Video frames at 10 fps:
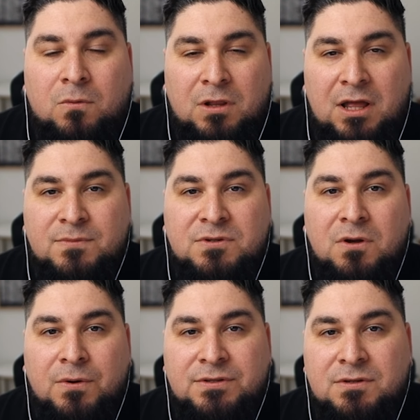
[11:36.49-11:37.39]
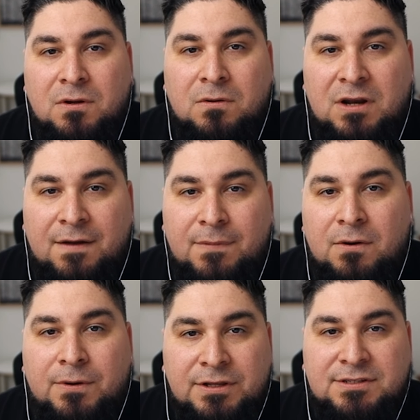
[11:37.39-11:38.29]
Well, I'm so and so, and I've been
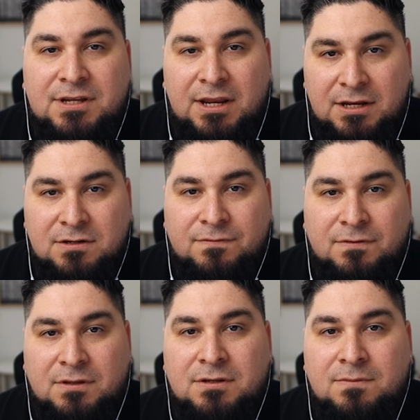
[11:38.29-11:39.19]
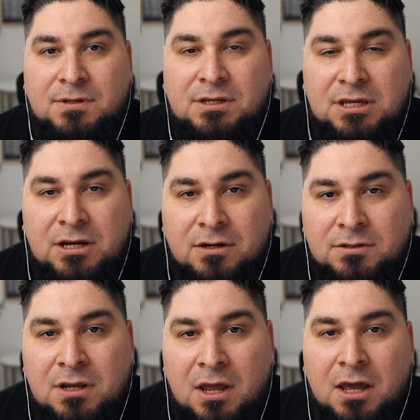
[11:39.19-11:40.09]
a real estate agent for this many
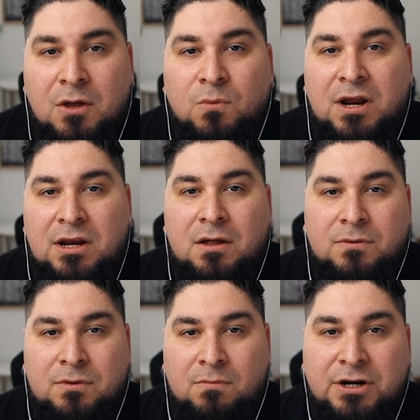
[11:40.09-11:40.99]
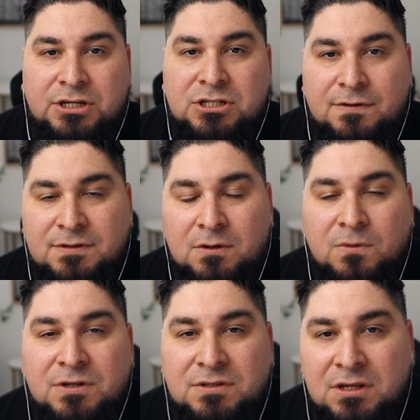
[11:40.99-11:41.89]
years. And right now, the market shifts that
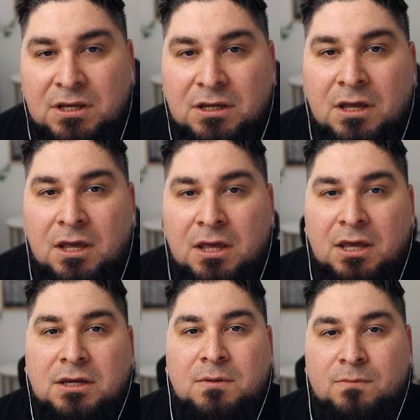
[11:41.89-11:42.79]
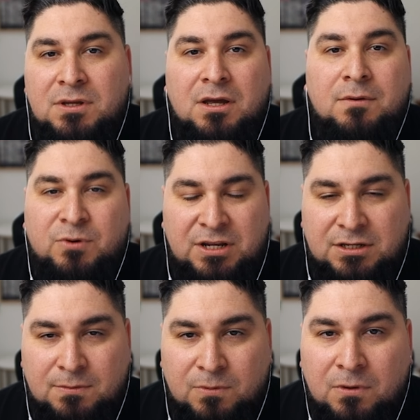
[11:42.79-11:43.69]
we're seeing, it can be
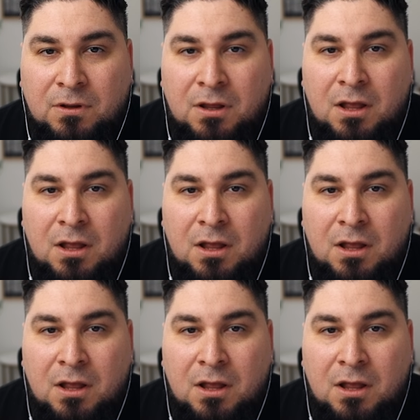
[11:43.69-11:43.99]
unpredictable.